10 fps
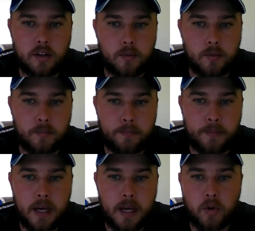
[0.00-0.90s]
Be up on
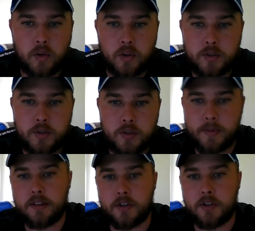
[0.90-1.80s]
speed this week
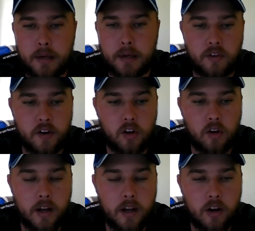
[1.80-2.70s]
and be there for a very long
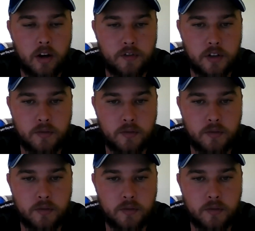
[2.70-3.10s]
way, I feel.